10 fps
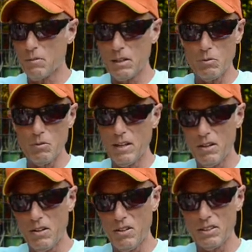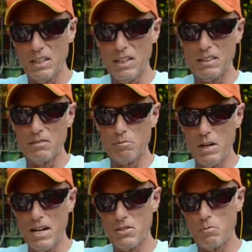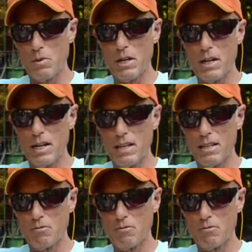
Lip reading: Like, we've got a hurricane passing by